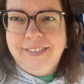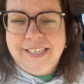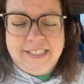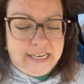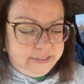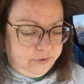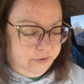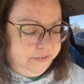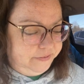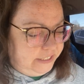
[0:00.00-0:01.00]

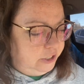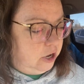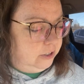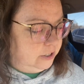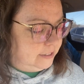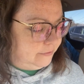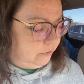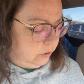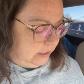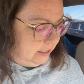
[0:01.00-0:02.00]
Successful! $15
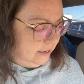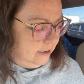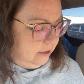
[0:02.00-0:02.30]
for...